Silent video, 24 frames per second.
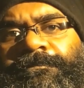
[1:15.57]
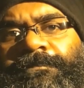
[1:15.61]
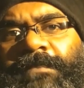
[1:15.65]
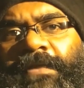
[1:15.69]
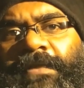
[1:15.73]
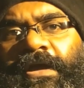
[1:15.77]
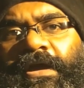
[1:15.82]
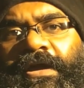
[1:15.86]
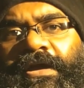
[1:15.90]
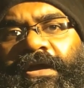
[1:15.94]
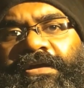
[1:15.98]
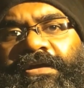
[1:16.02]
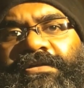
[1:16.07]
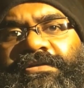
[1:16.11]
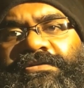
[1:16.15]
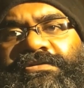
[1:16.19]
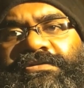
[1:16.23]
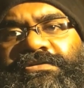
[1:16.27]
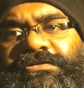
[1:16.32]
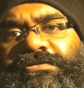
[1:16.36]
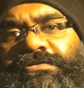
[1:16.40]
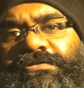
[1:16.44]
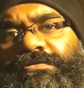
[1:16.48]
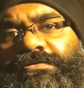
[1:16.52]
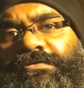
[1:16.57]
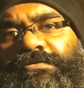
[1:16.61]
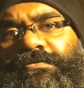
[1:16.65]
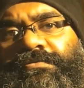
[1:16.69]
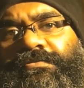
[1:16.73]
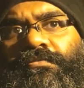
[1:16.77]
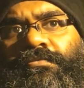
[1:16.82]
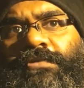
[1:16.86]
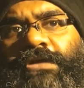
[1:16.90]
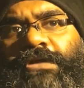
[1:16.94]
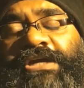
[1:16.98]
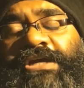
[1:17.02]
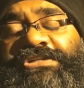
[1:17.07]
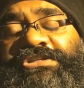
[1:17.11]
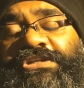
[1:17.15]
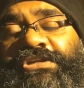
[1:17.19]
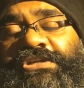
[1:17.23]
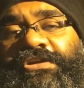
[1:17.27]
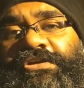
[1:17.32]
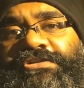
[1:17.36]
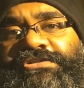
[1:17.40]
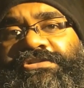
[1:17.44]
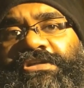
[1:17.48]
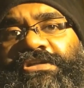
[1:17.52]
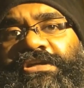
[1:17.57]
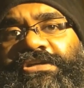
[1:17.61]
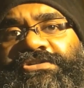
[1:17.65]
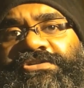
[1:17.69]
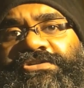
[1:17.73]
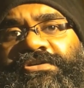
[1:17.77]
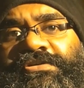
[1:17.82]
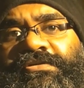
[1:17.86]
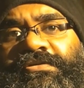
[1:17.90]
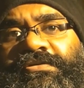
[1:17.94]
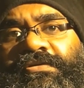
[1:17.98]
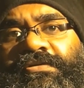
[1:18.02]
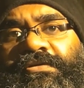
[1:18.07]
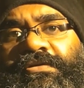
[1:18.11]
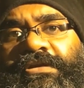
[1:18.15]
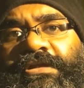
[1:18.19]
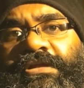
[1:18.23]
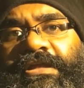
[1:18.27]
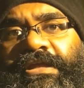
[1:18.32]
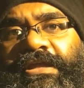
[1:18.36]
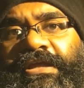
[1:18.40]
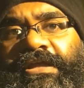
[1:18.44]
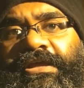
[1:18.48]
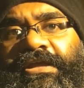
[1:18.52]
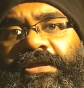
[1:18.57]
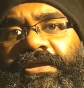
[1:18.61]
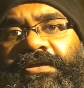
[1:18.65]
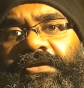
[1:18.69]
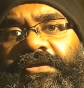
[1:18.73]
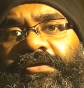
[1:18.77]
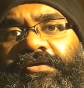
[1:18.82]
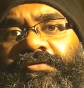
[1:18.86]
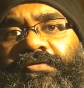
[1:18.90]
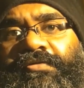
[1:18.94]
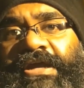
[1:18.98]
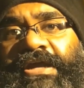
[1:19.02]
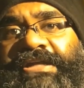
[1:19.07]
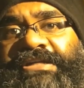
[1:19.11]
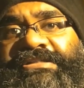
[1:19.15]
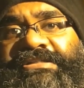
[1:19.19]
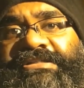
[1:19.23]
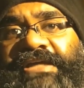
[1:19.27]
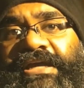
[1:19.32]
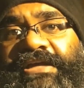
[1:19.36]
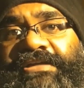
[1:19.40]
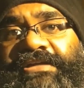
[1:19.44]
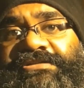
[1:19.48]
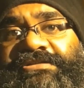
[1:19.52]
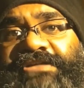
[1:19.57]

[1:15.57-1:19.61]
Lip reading: and 18 years later he writes and